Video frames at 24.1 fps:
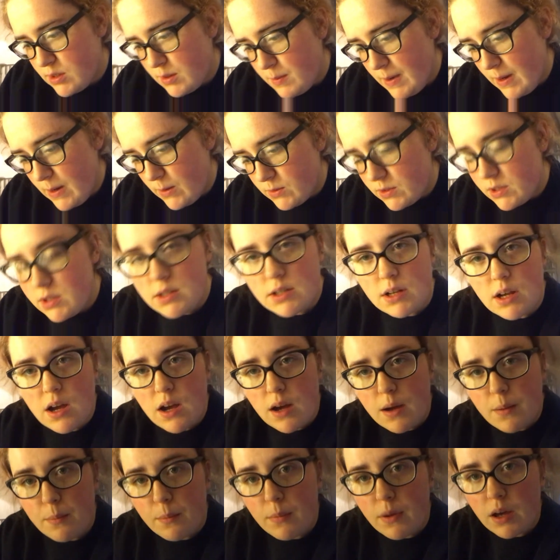about to
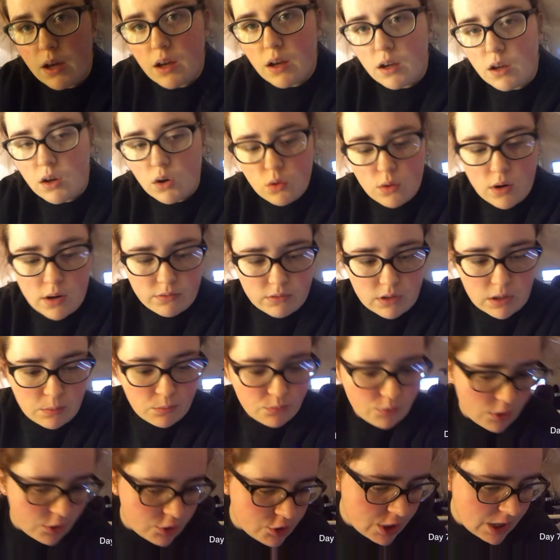start my crafting
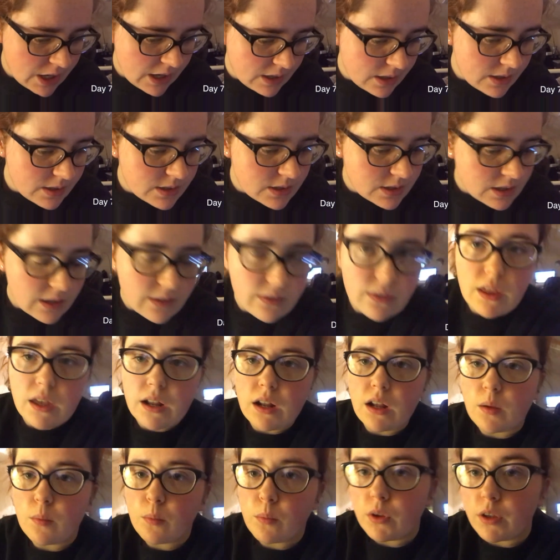project and then
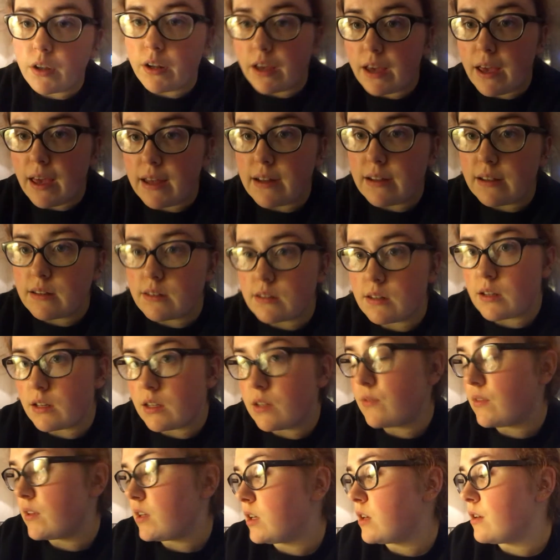I'm gonna edit
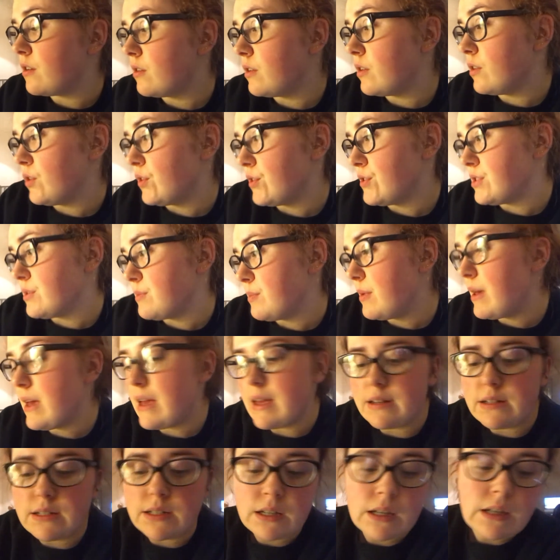tonight's video and go to
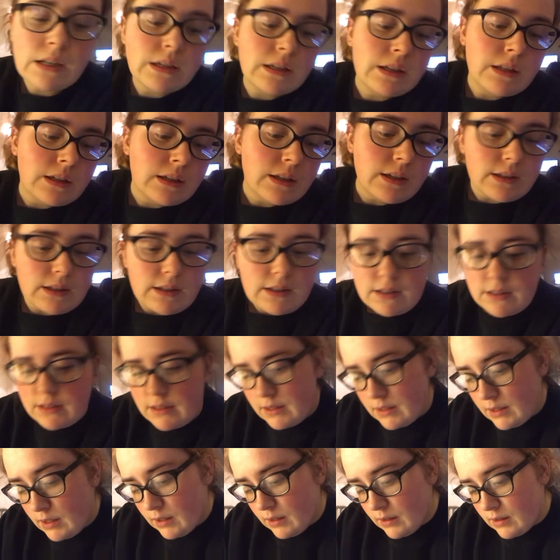bed.
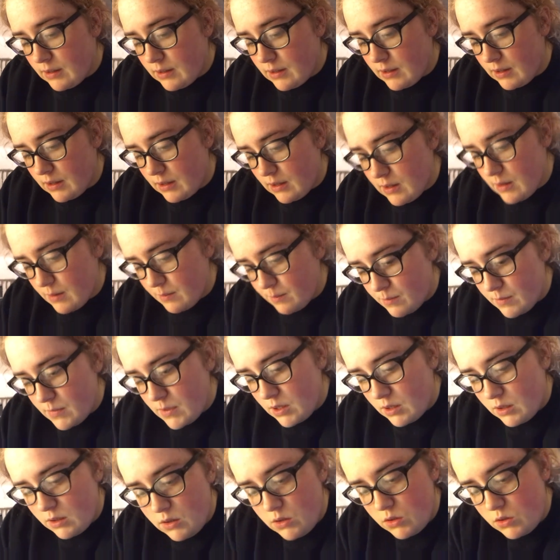Um,
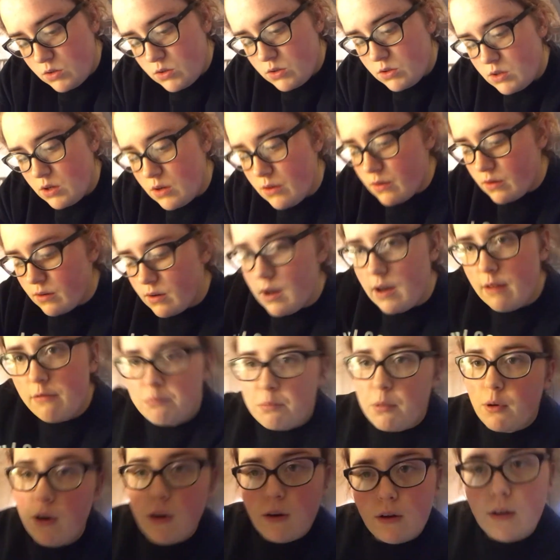so
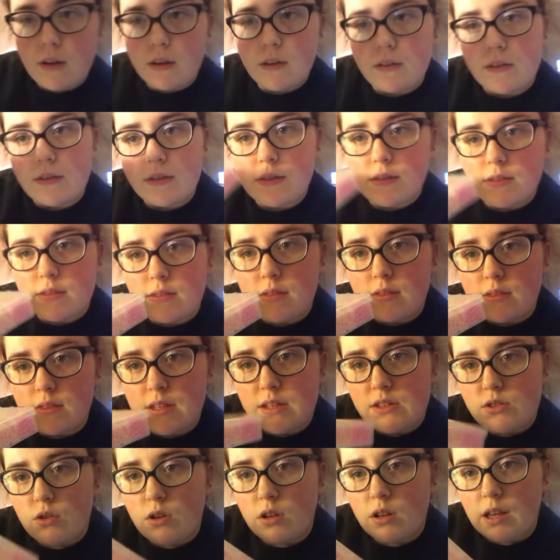I've bought,
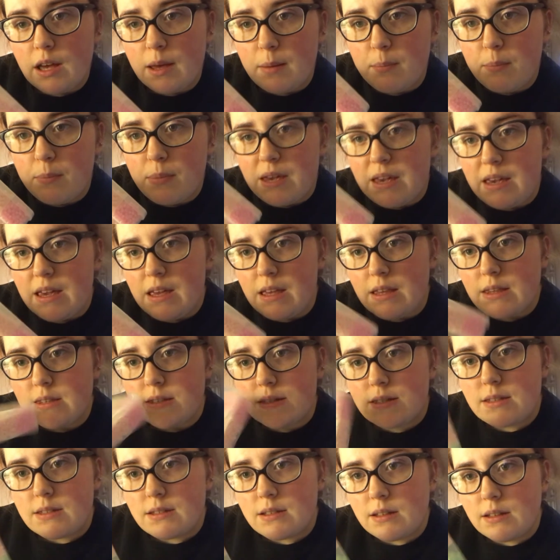these are all like
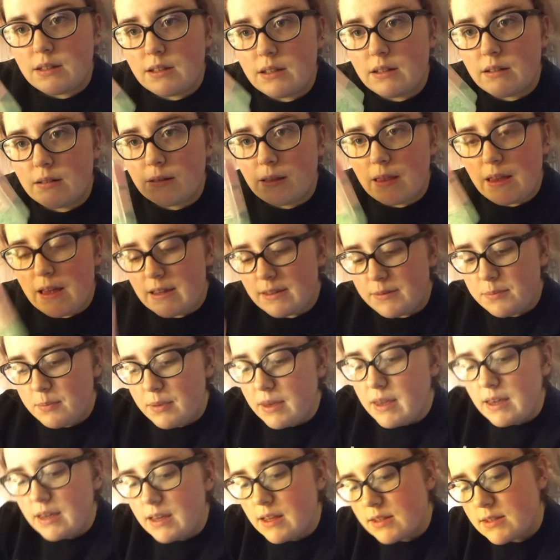beads, little glass
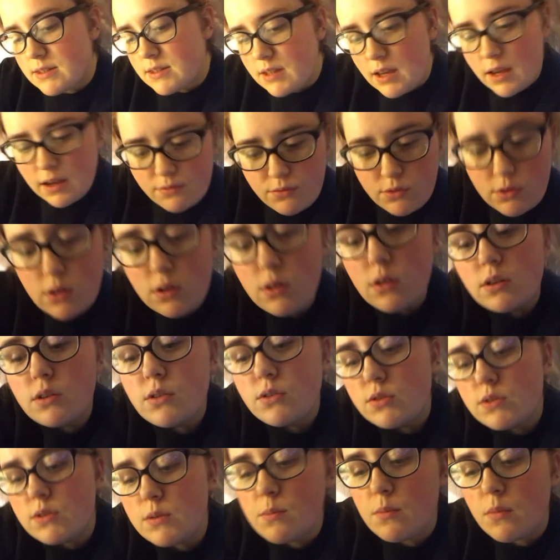beads. I've
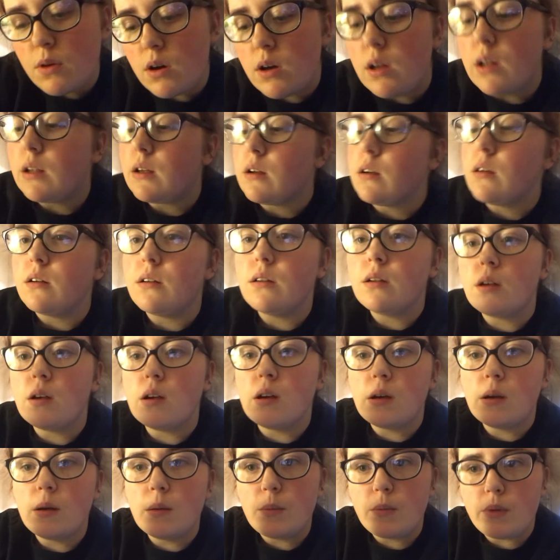got some more
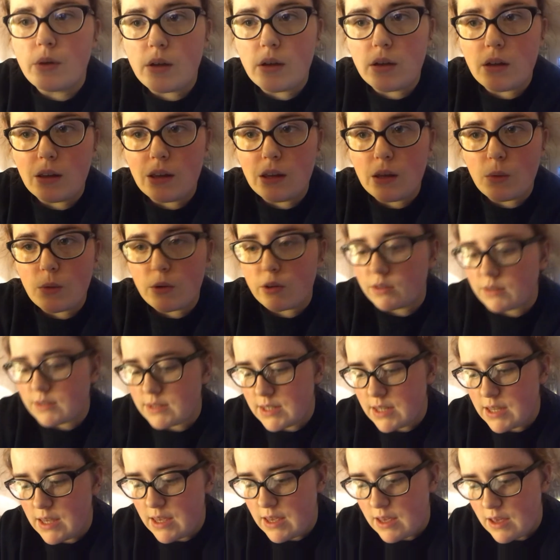pearly
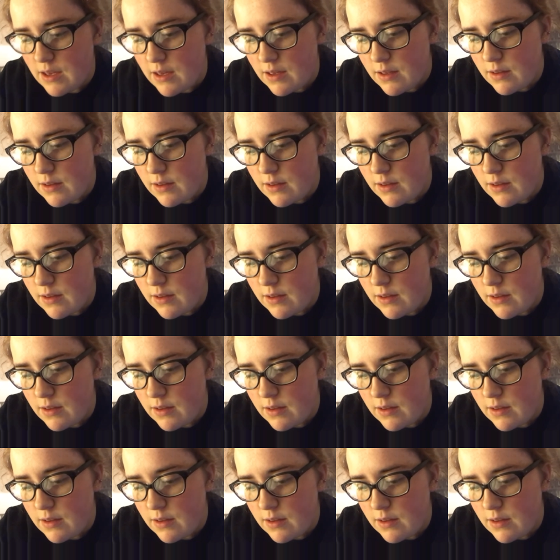ones here